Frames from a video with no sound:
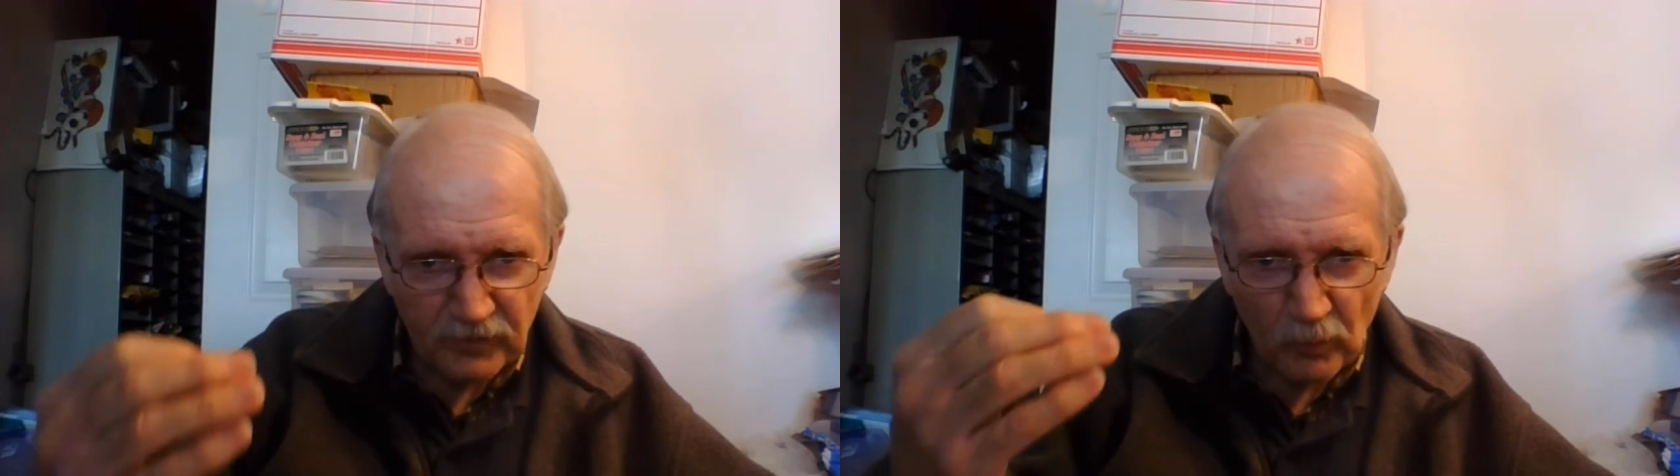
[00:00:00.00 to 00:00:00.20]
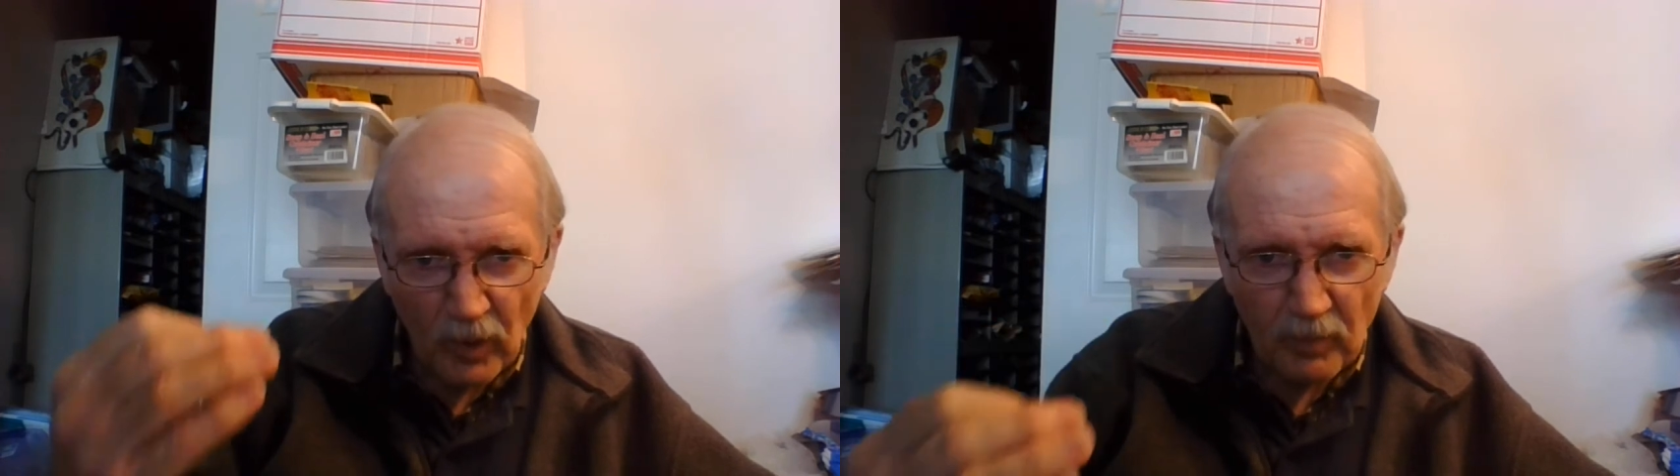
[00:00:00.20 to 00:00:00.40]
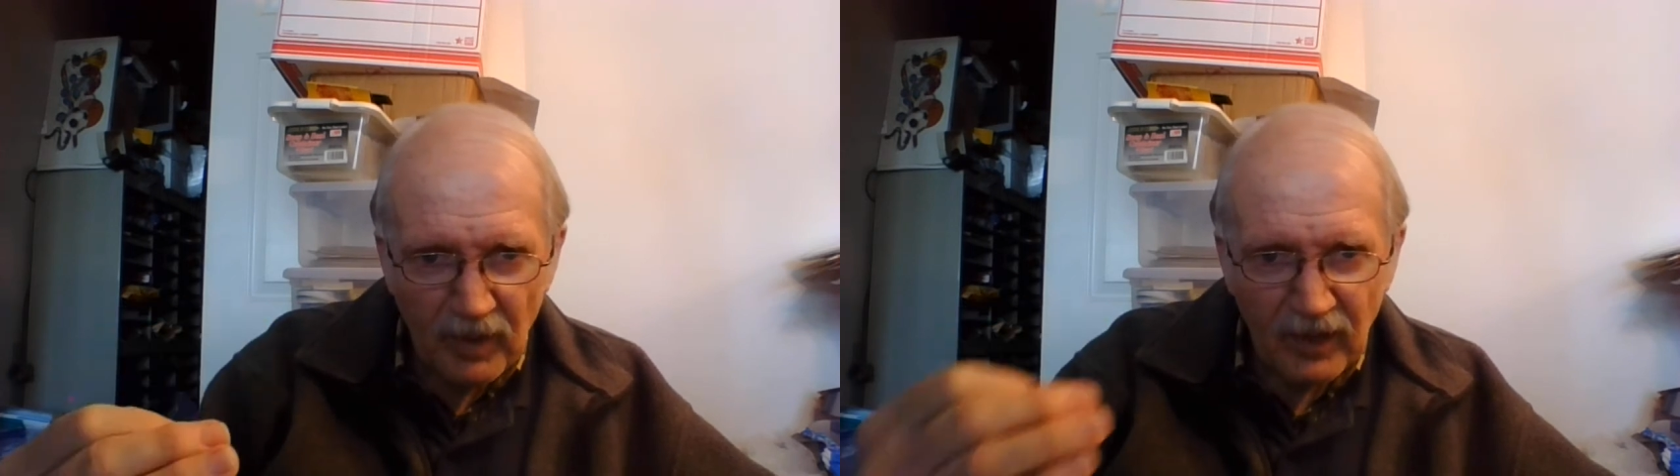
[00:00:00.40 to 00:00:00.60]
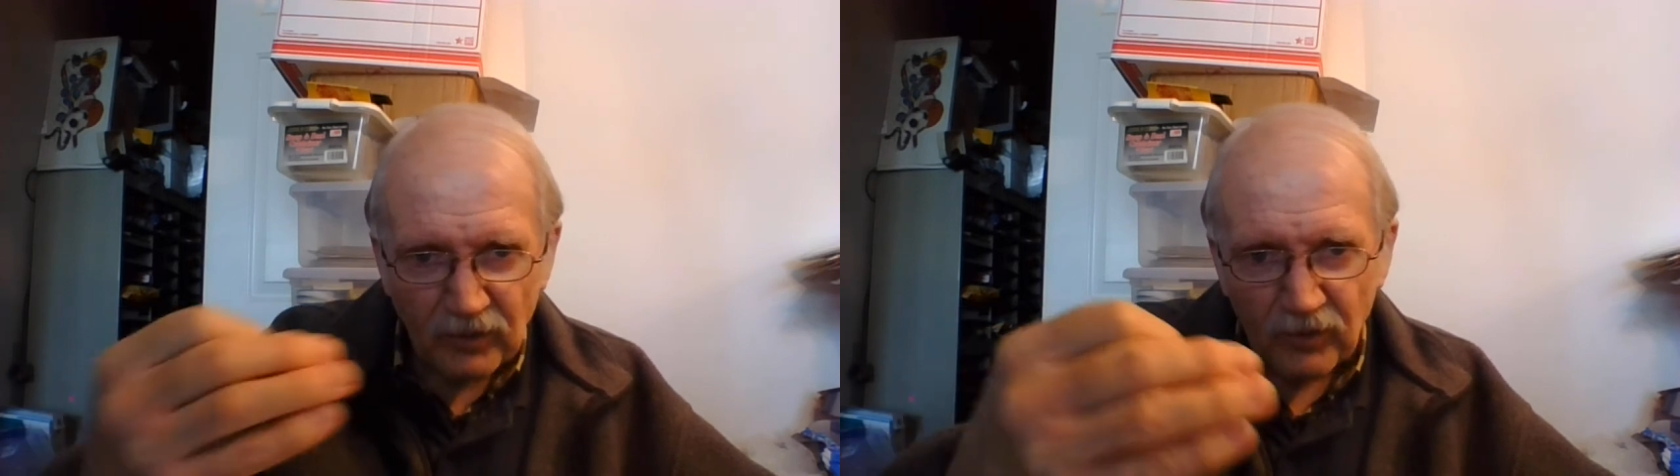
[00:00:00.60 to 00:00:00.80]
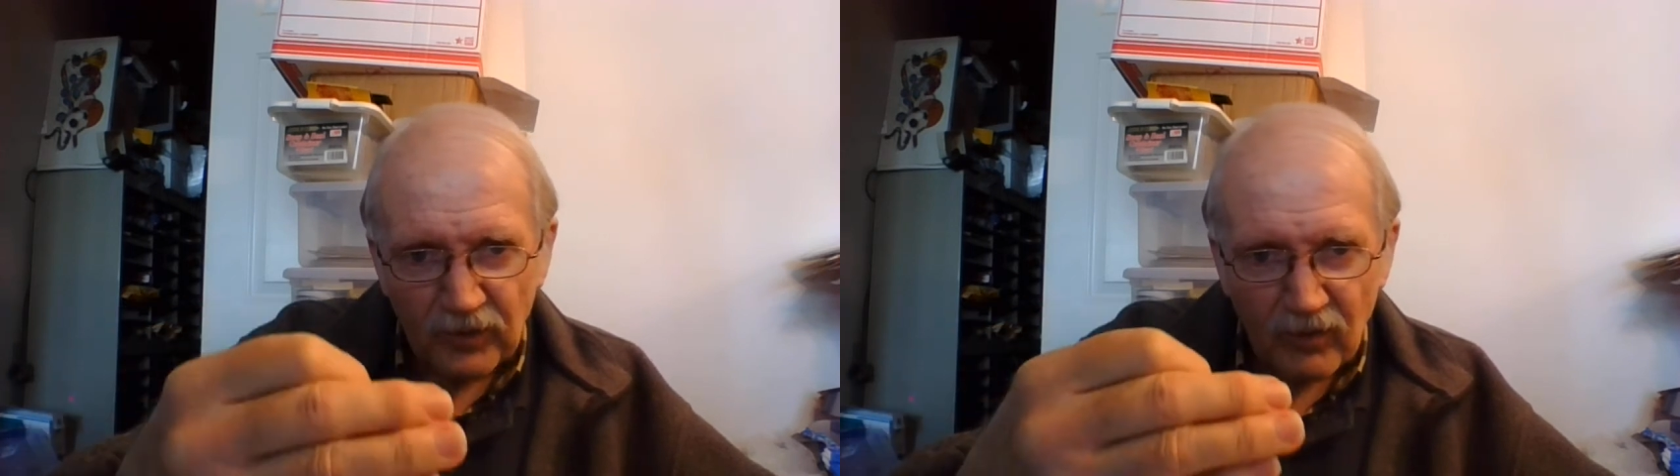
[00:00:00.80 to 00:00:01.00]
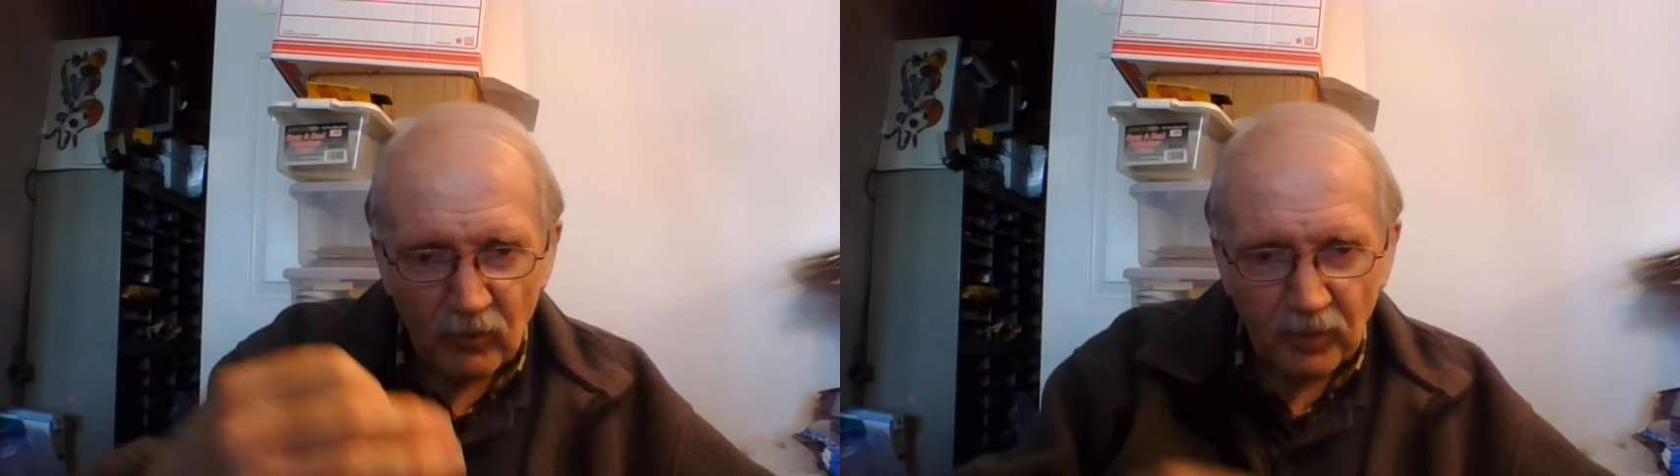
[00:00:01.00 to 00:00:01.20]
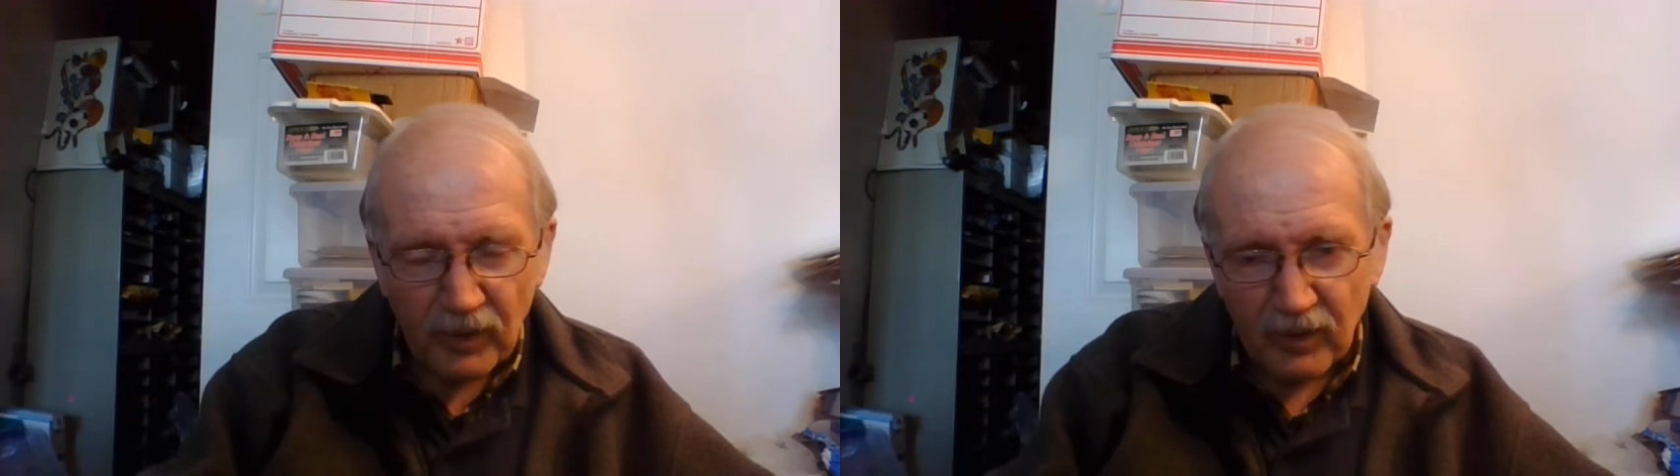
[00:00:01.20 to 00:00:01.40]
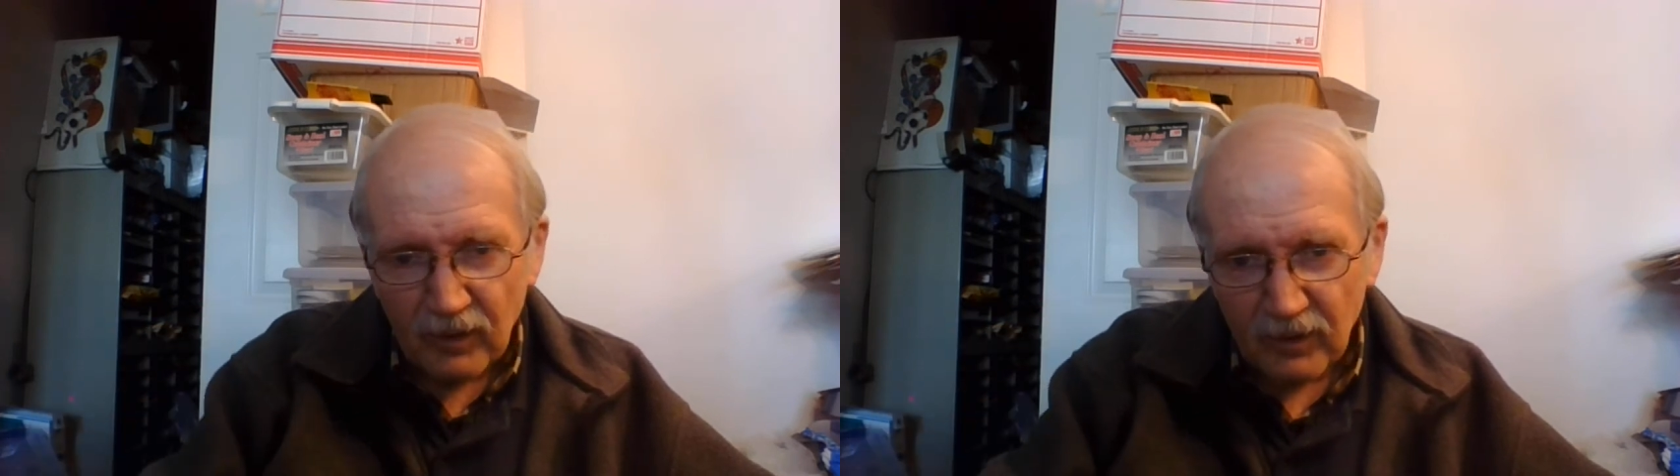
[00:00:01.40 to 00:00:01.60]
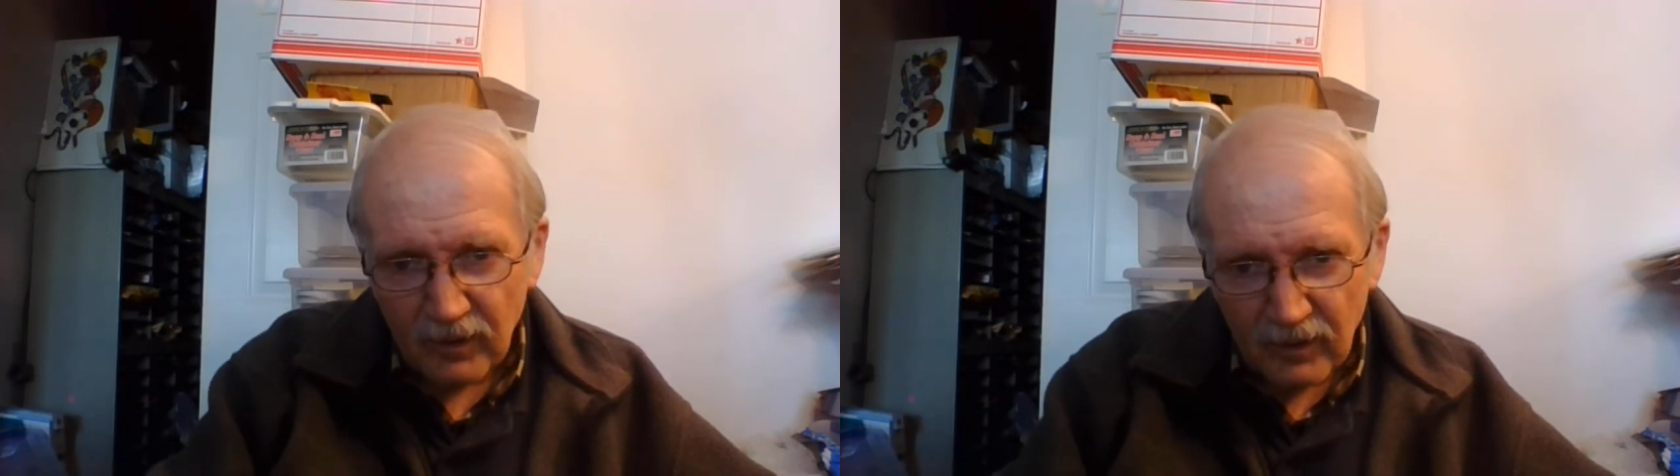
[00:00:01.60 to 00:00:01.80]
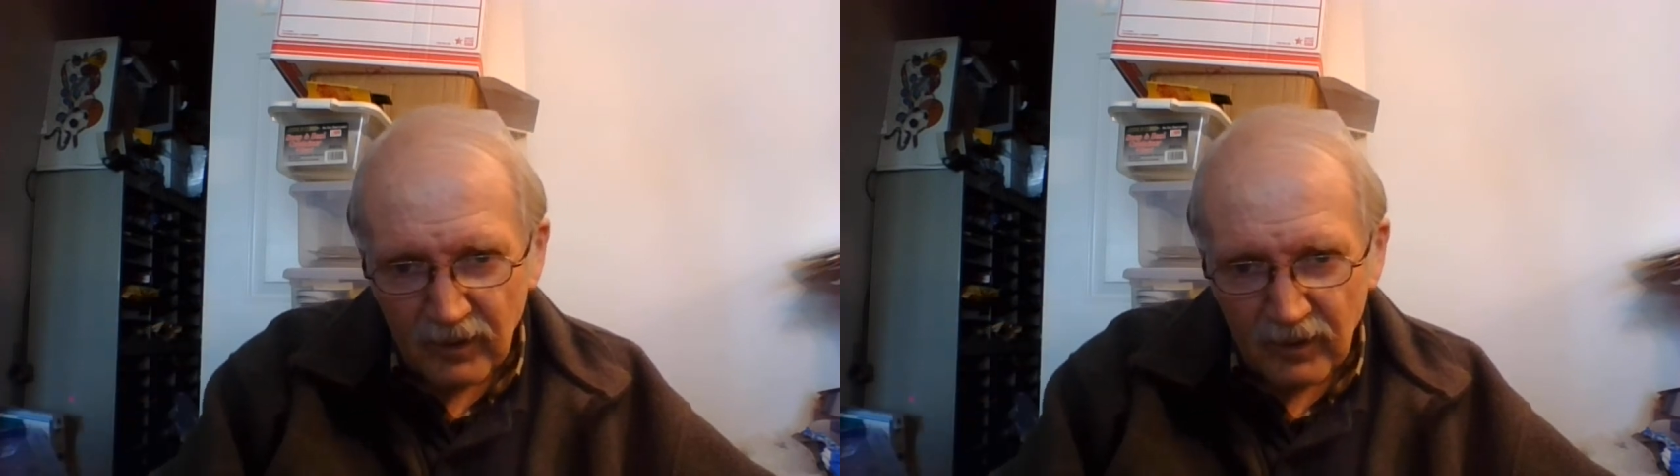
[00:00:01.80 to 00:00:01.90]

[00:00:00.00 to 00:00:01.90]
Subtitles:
from one bank to the other bank.